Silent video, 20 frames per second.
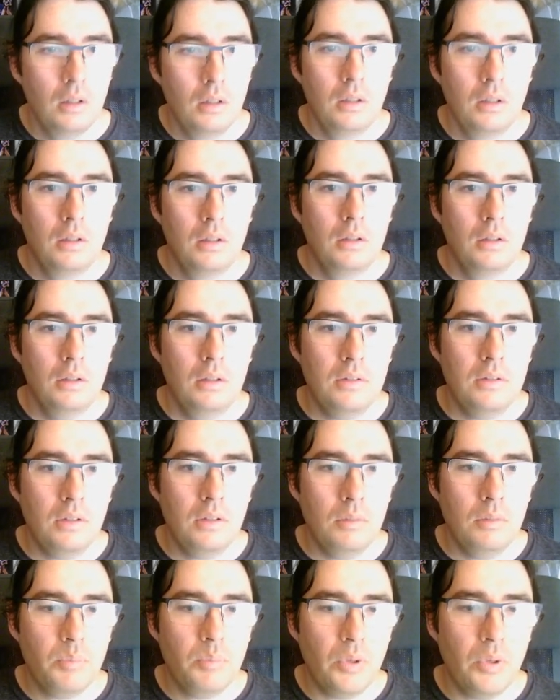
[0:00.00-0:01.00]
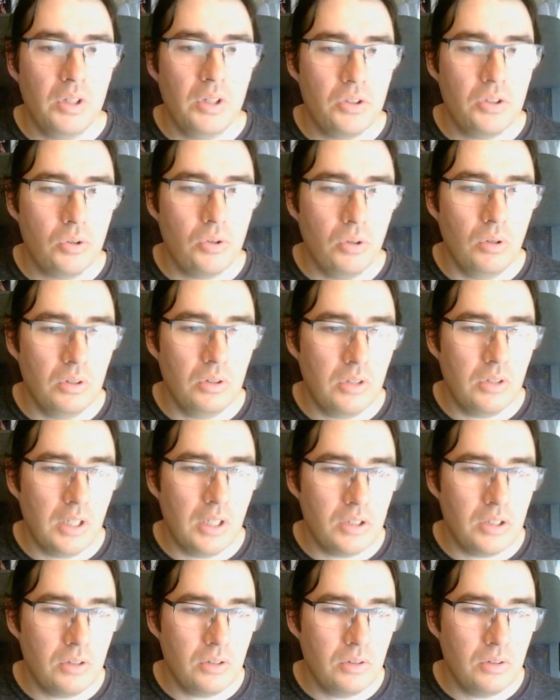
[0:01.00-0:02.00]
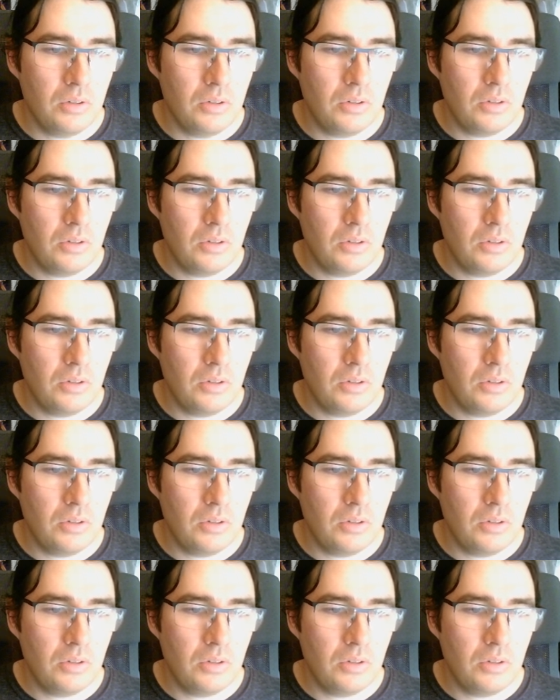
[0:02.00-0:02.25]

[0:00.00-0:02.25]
these are pretty short sessions.